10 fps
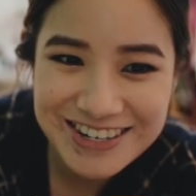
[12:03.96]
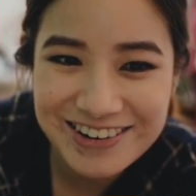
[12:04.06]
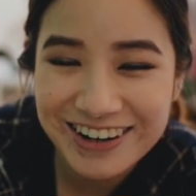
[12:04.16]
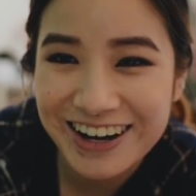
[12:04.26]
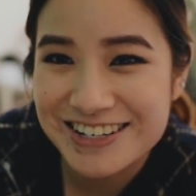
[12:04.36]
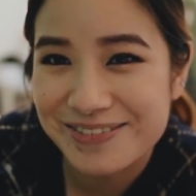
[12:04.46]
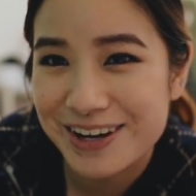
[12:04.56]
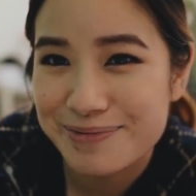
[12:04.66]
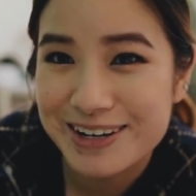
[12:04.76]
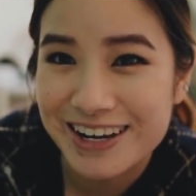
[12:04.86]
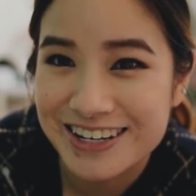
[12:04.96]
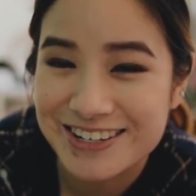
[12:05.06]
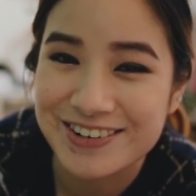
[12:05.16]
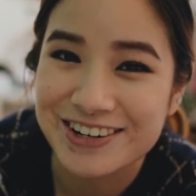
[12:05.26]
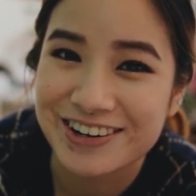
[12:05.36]
So guys, I think I'm gonna end
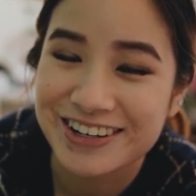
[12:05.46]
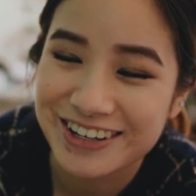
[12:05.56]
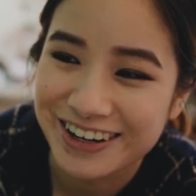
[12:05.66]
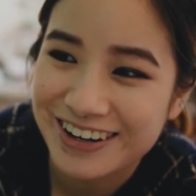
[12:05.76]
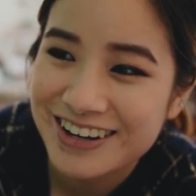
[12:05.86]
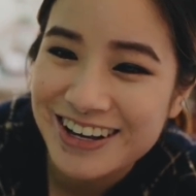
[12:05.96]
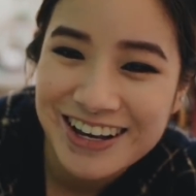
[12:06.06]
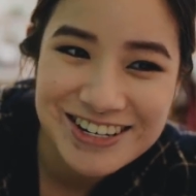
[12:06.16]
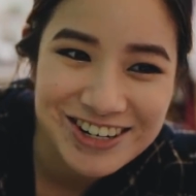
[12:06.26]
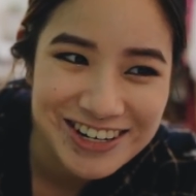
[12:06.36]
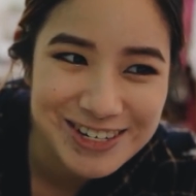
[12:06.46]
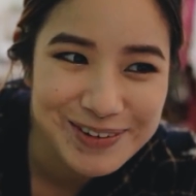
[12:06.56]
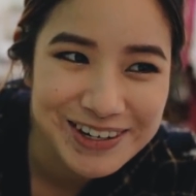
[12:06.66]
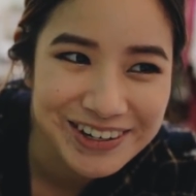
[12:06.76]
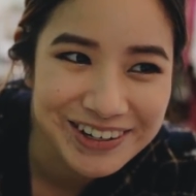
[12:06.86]
this video here just
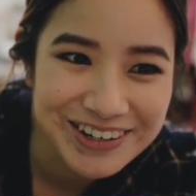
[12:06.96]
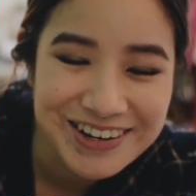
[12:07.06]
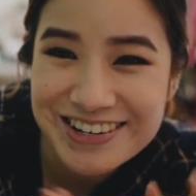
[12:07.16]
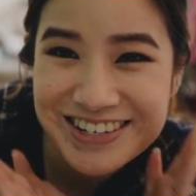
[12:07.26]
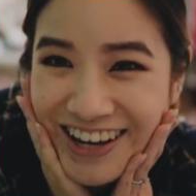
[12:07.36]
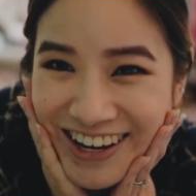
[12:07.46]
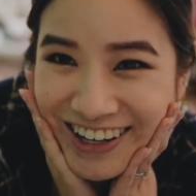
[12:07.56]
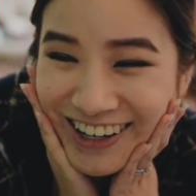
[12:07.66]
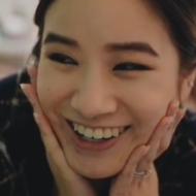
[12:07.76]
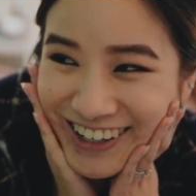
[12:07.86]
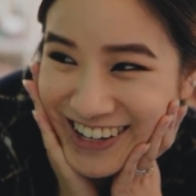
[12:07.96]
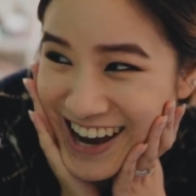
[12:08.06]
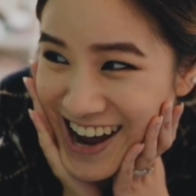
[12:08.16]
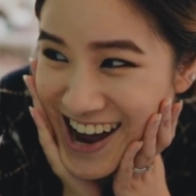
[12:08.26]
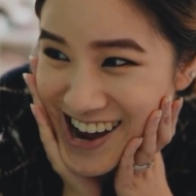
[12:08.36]
because,
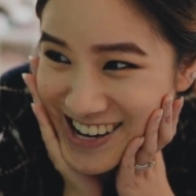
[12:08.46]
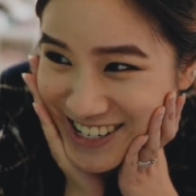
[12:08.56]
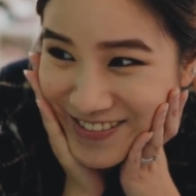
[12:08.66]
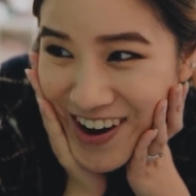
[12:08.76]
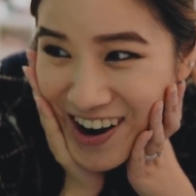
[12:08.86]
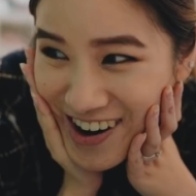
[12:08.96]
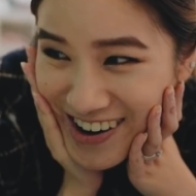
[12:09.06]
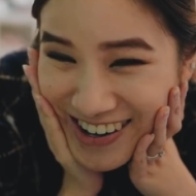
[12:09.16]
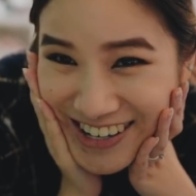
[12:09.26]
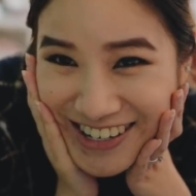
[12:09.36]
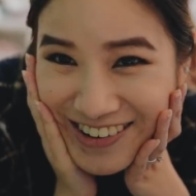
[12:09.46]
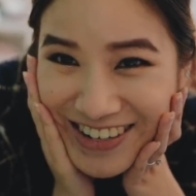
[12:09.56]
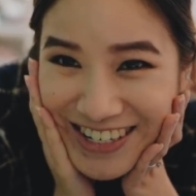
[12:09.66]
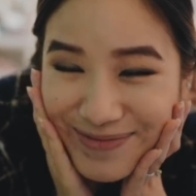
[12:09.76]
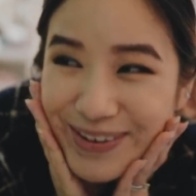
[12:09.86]
yeah, tomorrow is
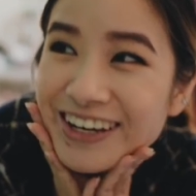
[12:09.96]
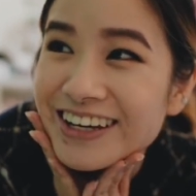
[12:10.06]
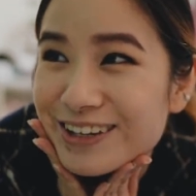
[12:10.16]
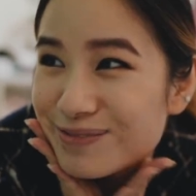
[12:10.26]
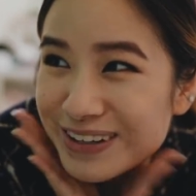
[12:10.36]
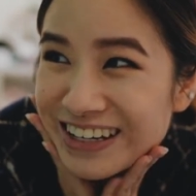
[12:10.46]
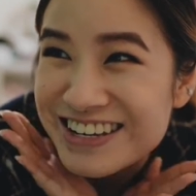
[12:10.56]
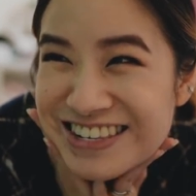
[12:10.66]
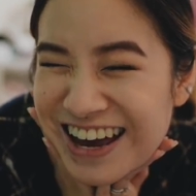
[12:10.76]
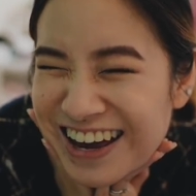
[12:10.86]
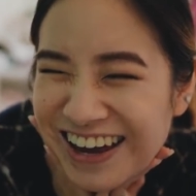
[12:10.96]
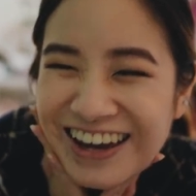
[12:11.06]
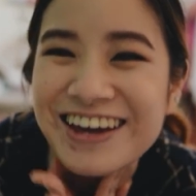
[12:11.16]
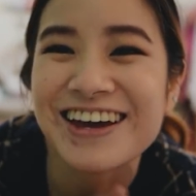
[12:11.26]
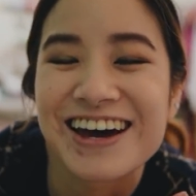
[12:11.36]
going to be the big
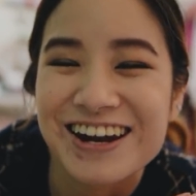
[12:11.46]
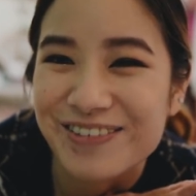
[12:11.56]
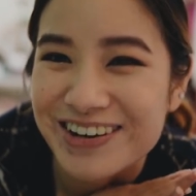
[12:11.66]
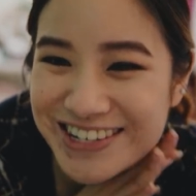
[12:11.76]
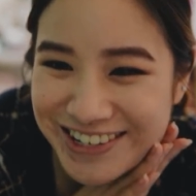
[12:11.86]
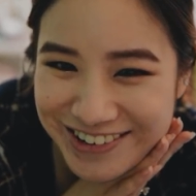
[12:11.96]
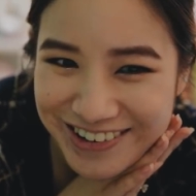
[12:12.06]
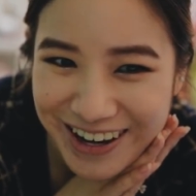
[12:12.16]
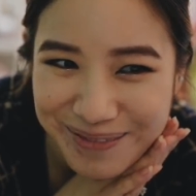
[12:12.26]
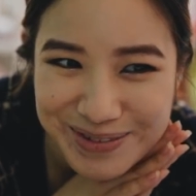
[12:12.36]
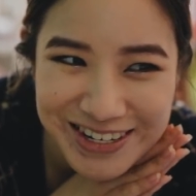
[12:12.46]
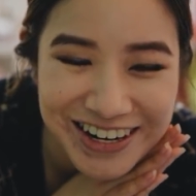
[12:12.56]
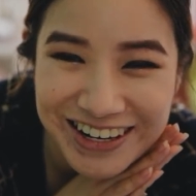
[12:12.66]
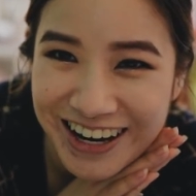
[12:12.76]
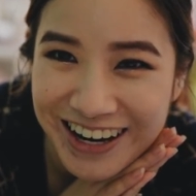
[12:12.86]
day, and I want to
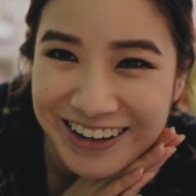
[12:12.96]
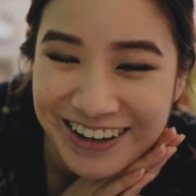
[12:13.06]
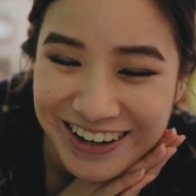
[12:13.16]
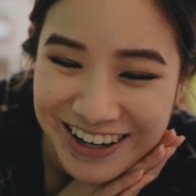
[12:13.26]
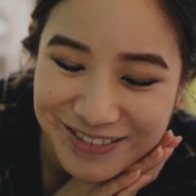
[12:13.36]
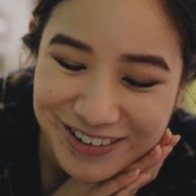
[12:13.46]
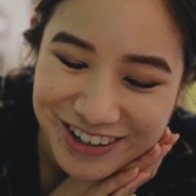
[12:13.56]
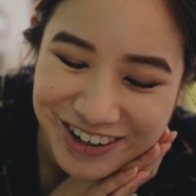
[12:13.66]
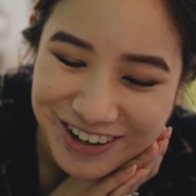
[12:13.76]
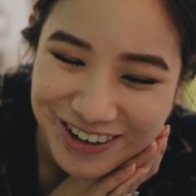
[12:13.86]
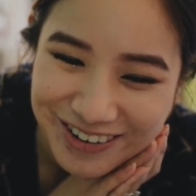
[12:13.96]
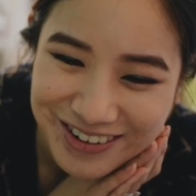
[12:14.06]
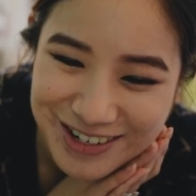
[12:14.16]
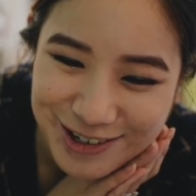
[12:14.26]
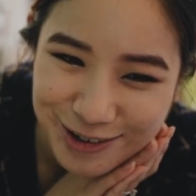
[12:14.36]
dedicate a
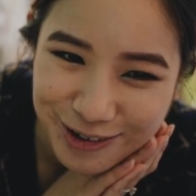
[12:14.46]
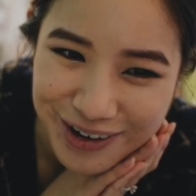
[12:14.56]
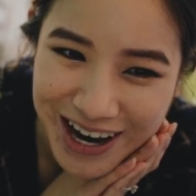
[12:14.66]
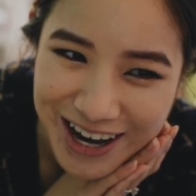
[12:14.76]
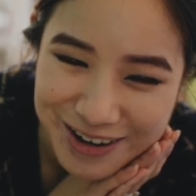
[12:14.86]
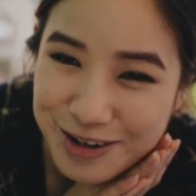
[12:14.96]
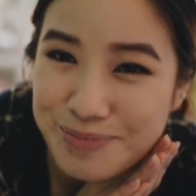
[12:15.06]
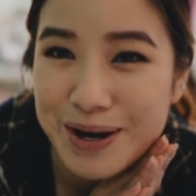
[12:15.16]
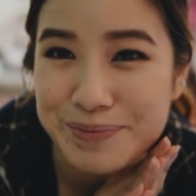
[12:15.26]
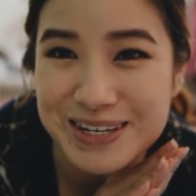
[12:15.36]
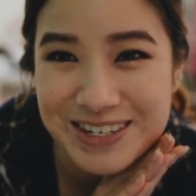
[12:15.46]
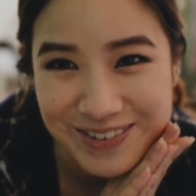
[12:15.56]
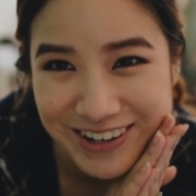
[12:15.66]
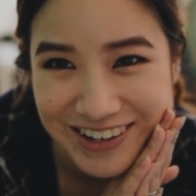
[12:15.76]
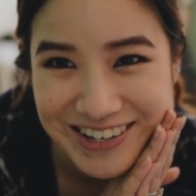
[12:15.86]
video to our new puppy's
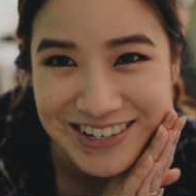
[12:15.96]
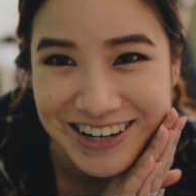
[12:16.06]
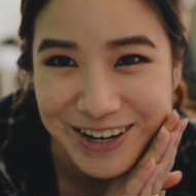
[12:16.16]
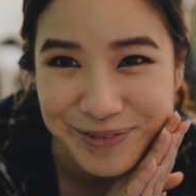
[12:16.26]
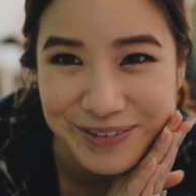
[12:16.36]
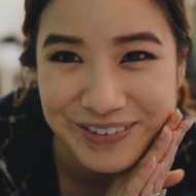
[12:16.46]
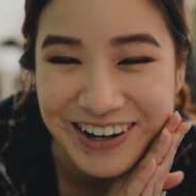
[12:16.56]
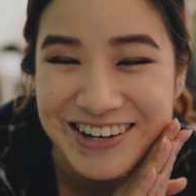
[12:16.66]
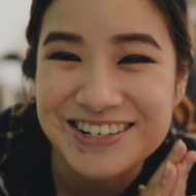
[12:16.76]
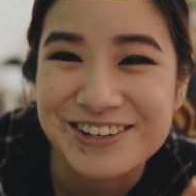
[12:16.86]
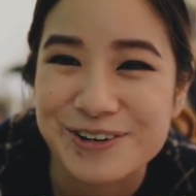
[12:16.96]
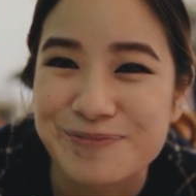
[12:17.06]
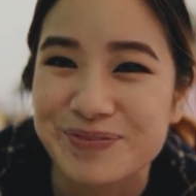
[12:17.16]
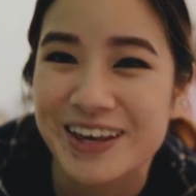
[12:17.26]
first day with us. So